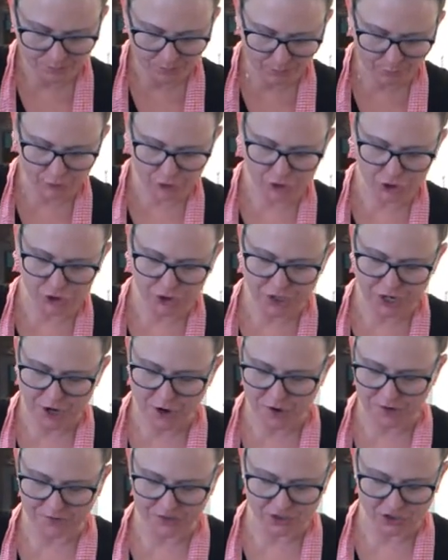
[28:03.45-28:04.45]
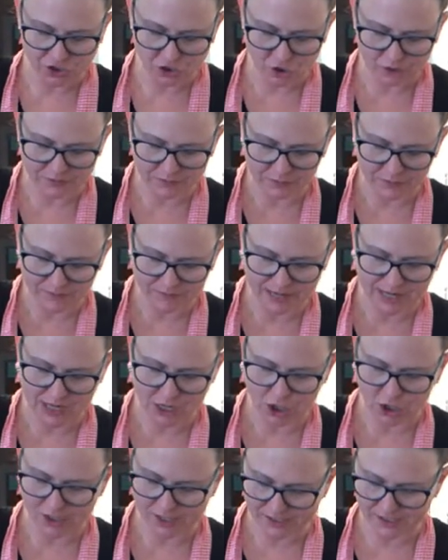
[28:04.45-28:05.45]
prosciutto and the salt from the bacon
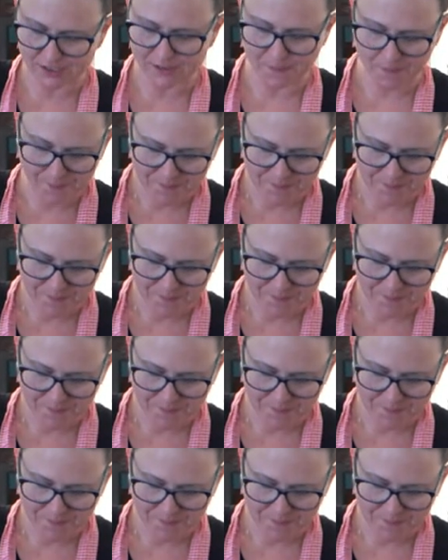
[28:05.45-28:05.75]
grease